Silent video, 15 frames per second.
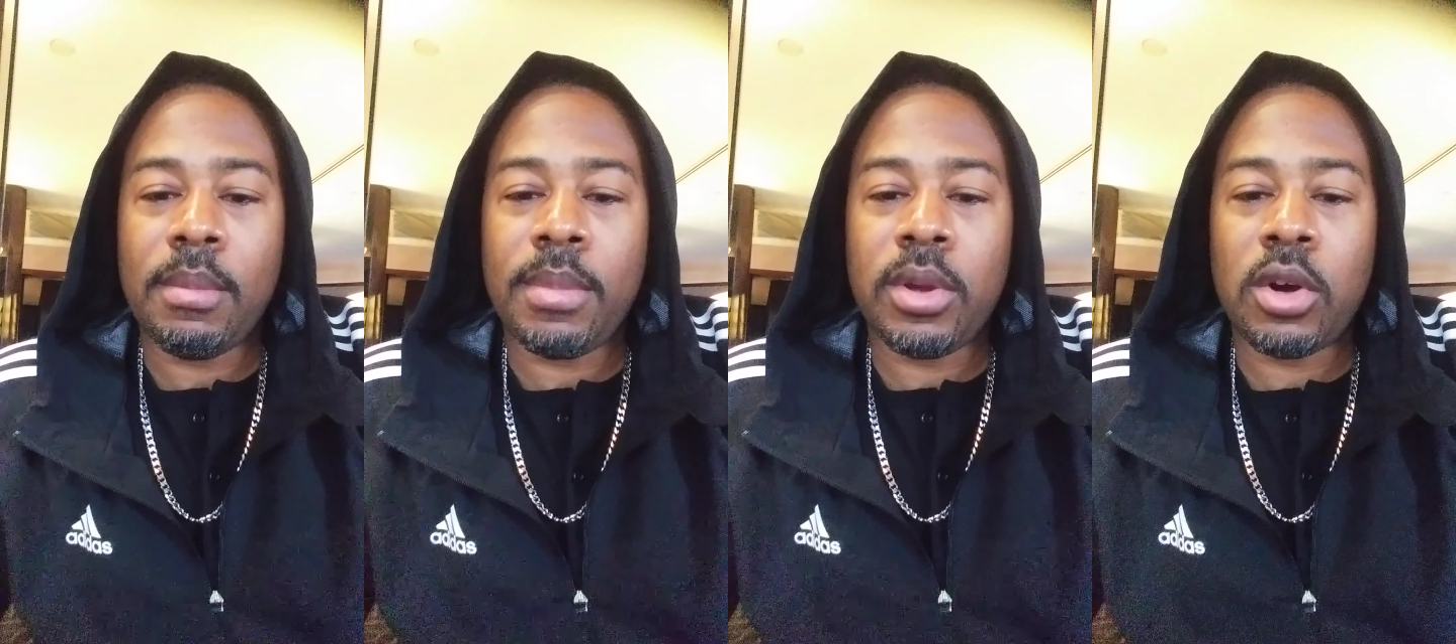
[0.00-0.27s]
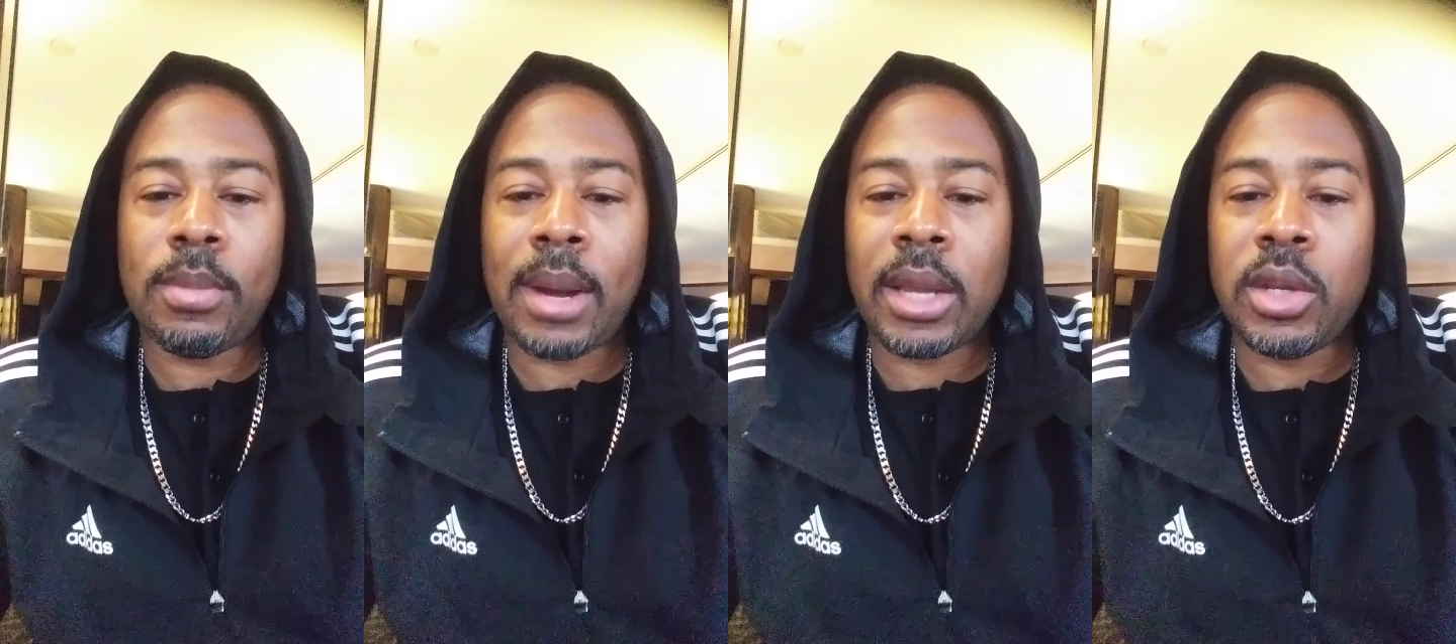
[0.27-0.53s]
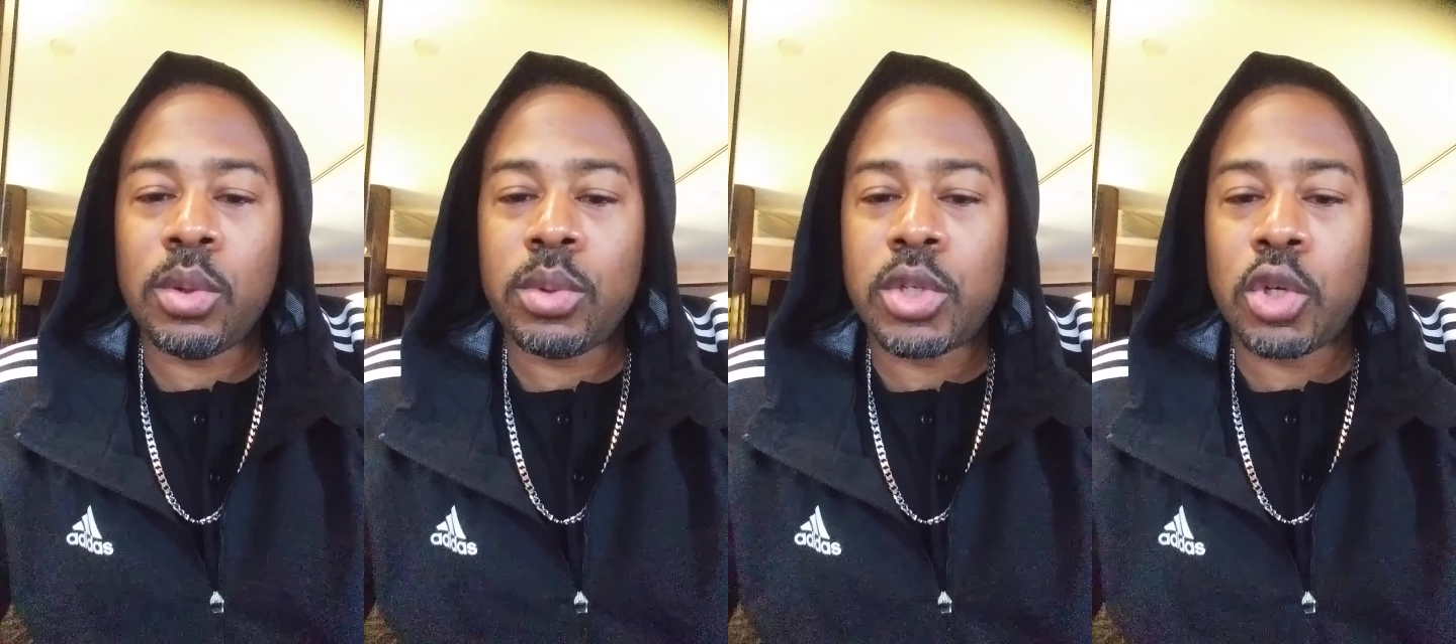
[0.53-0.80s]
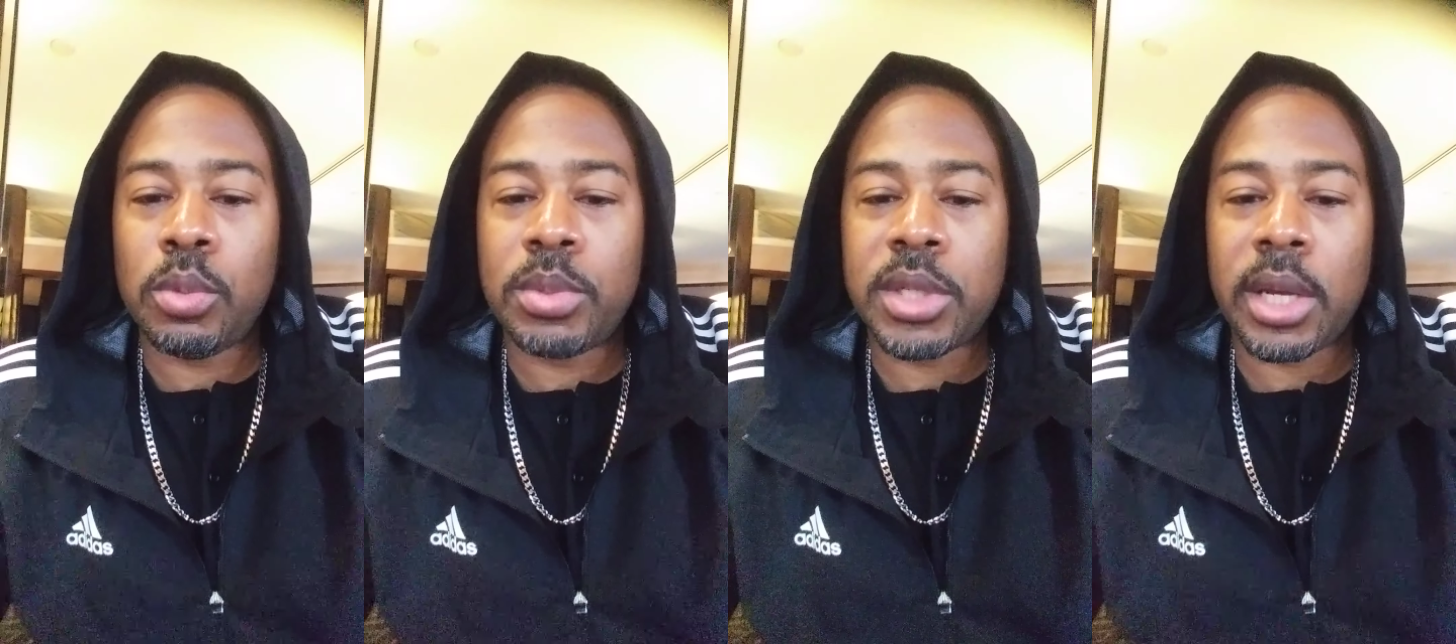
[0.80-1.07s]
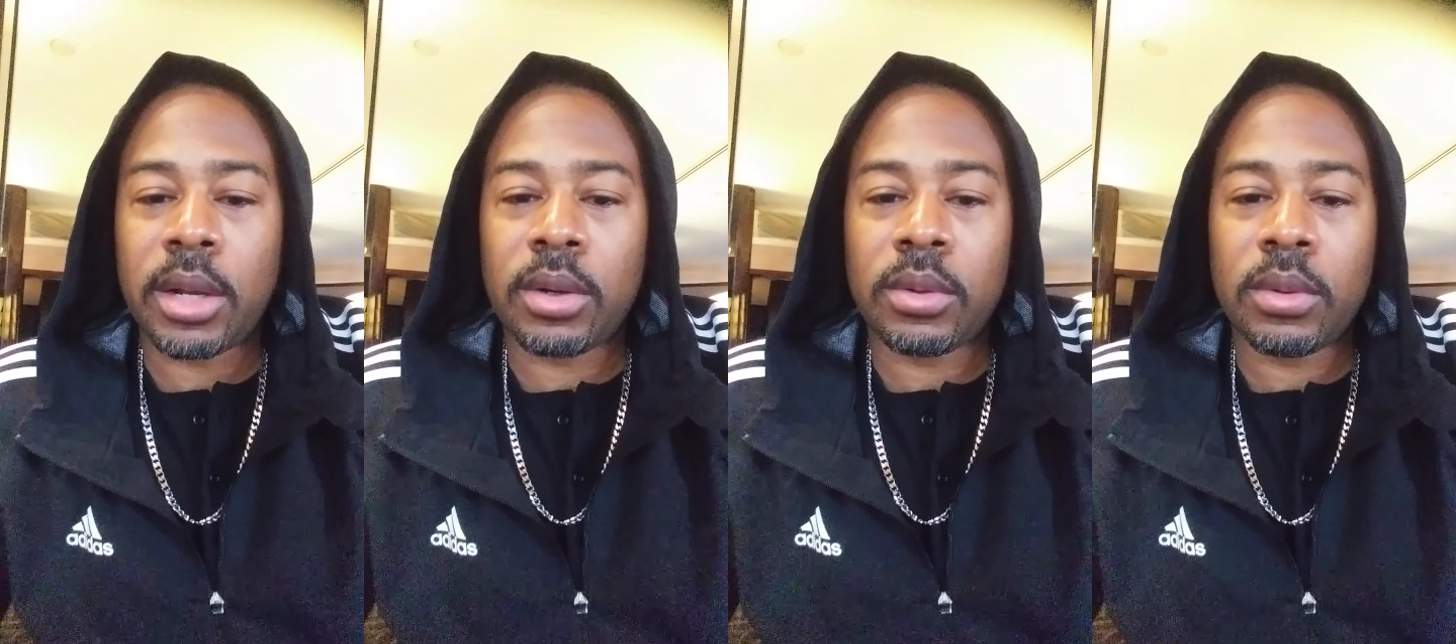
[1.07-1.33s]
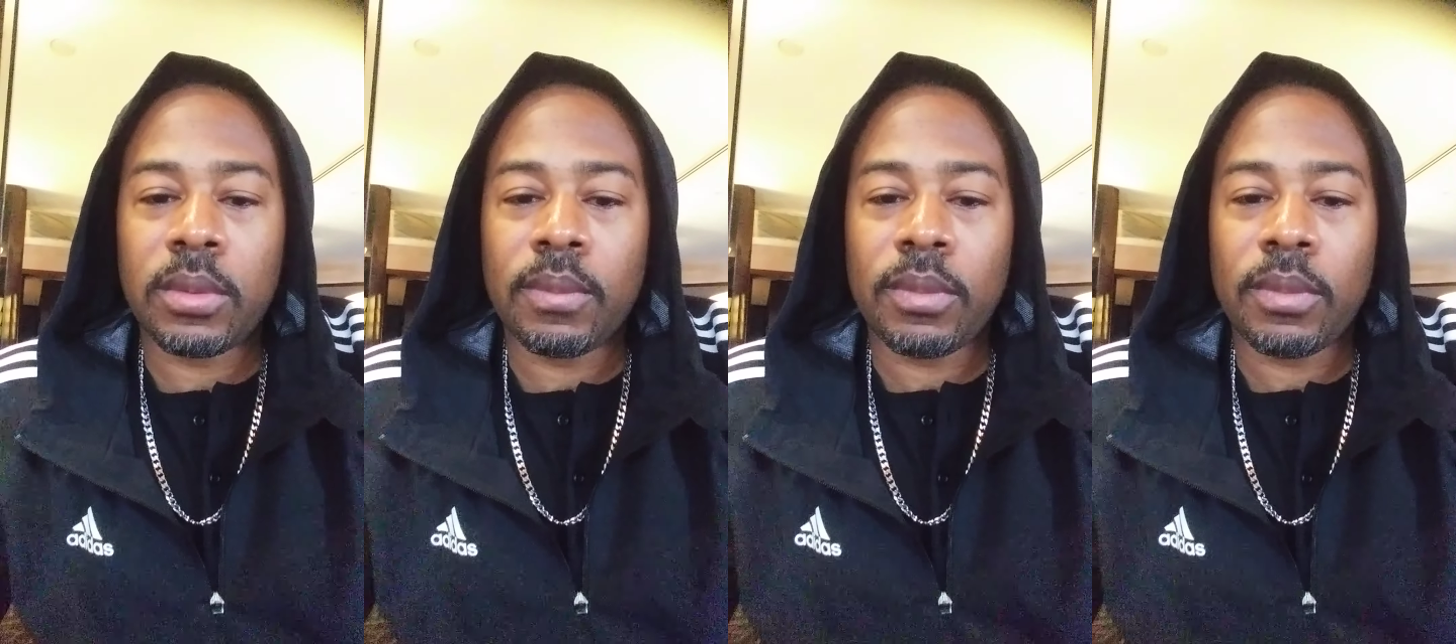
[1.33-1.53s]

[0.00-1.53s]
build my YouTube channel.